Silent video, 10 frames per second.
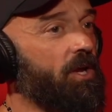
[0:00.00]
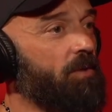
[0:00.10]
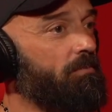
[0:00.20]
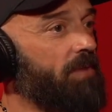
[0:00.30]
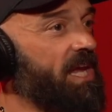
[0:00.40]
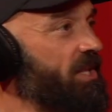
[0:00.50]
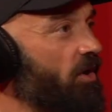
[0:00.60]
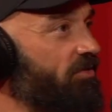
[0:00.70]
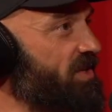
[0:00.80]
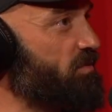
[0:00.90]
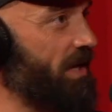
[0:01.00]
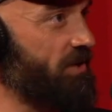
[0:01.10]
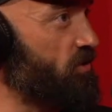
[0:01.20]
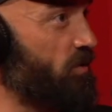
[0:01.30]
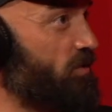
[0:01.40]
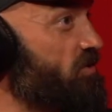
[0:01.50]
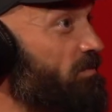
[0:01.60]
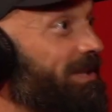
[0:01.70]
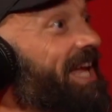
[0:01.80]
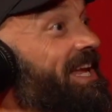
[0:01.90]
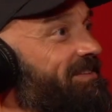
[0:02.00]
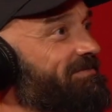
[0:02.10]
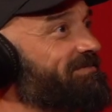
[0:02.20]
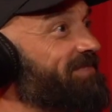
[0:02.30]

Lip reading: In the office, we had tunes playing.